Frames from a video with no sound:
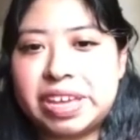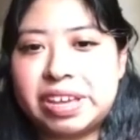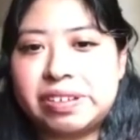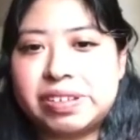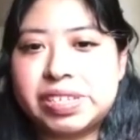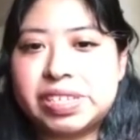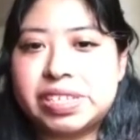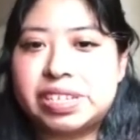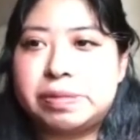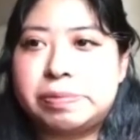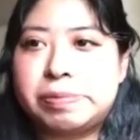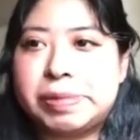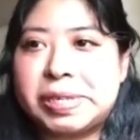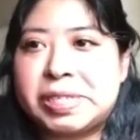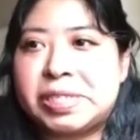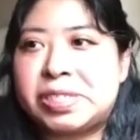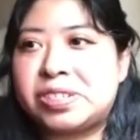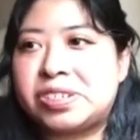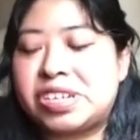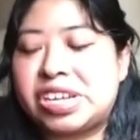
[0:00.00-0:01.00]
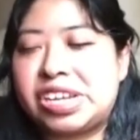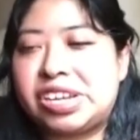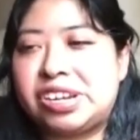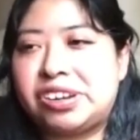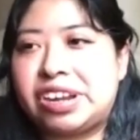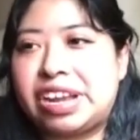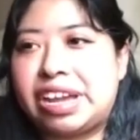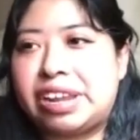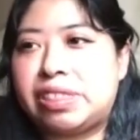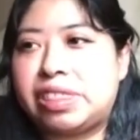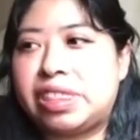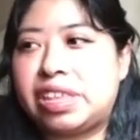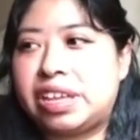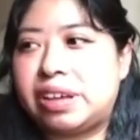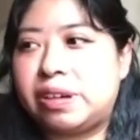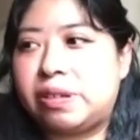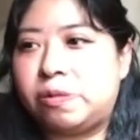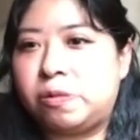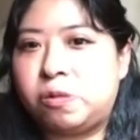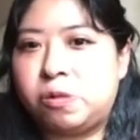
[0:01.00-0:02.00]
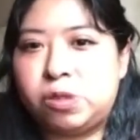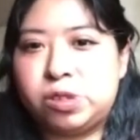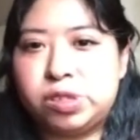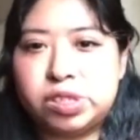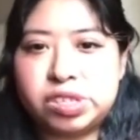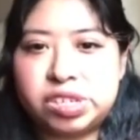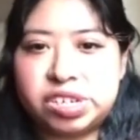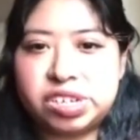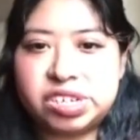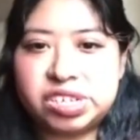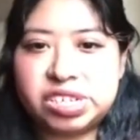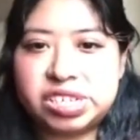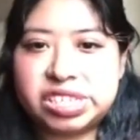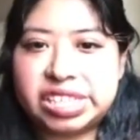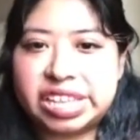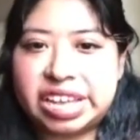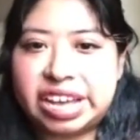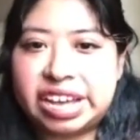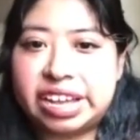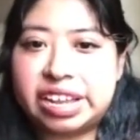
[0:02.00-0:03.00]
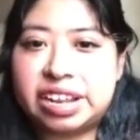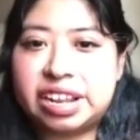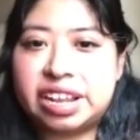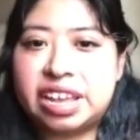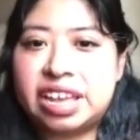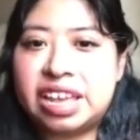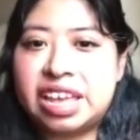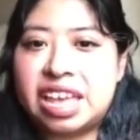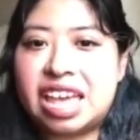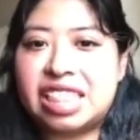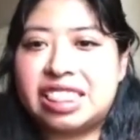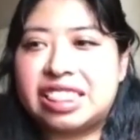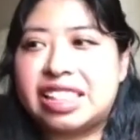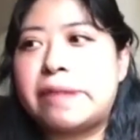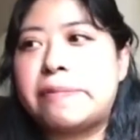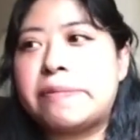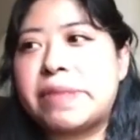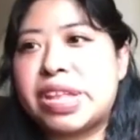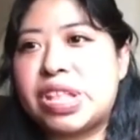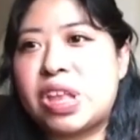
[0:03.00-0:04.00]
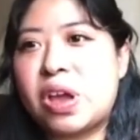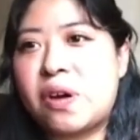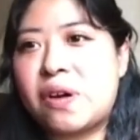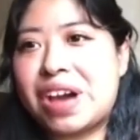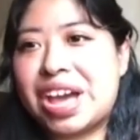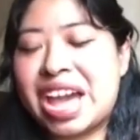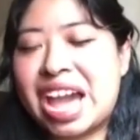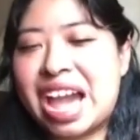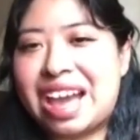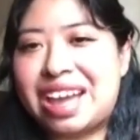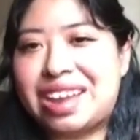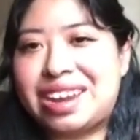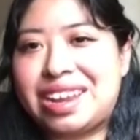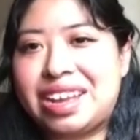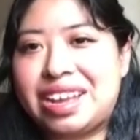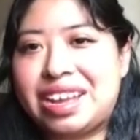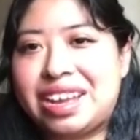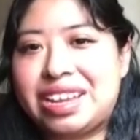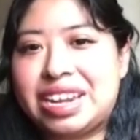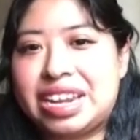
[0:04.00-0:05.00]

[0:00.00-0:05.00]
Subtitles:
it was the administrator and the wounds nurse that had let me know I had it.